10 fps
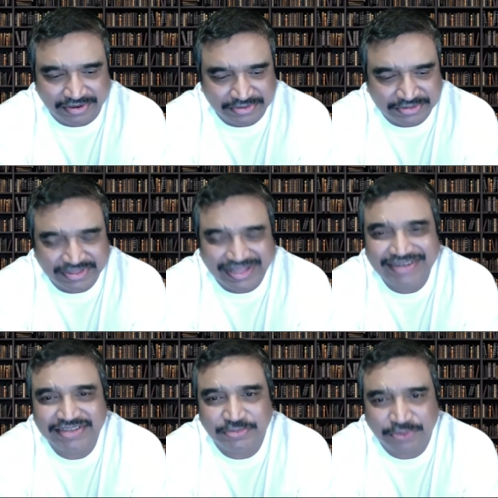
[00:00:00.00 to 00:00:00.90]
So that
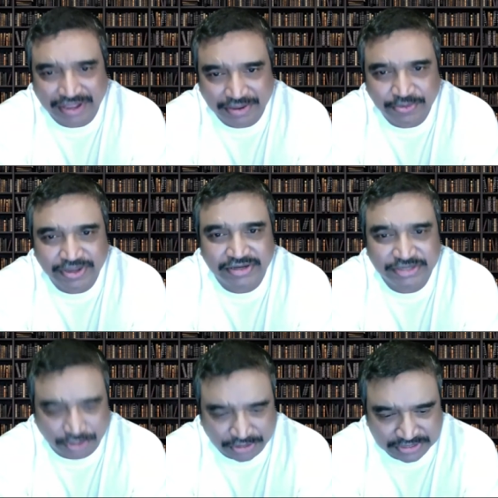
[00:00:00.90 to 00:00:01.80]
is where we are
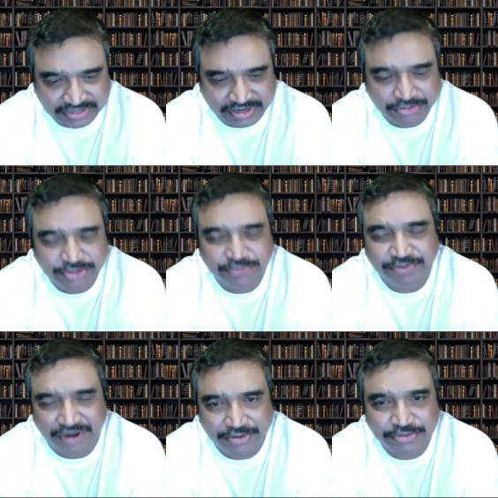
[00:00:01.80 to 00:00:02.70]
taught how
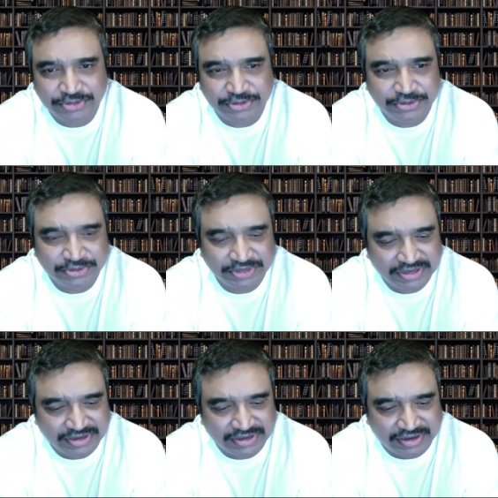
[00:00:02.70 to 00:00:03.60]
to
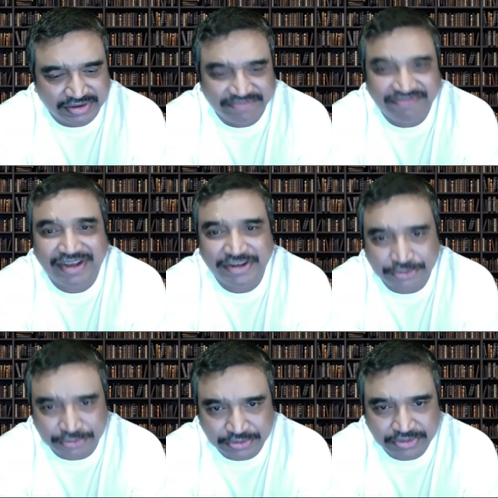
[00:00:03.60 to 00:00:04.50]

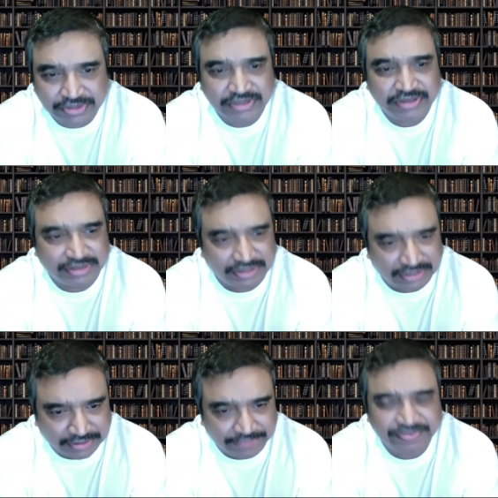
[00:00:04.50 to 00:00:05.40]
value
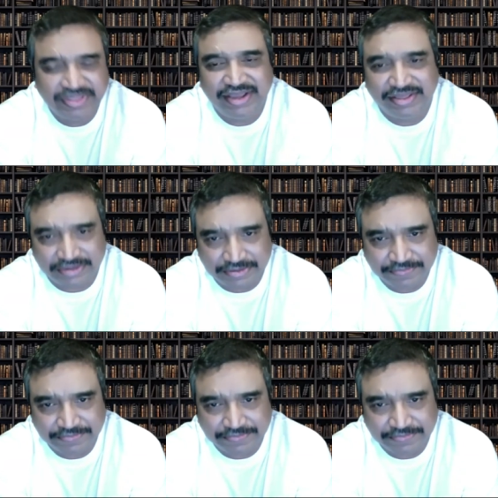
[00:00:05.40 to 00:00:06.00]
the other.